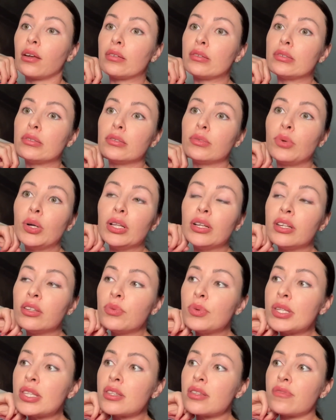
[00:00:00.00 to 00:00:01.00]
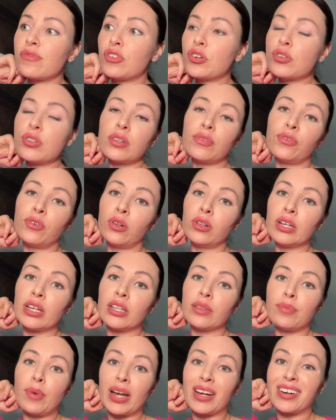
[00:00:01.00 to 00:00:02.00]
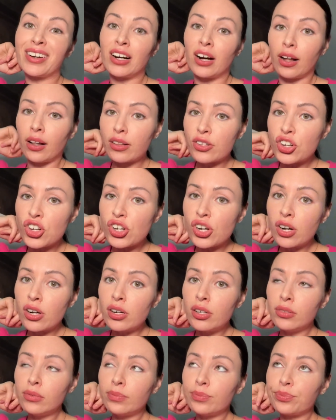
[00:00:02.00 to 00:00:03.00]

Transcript: well, it was first of all in my culture,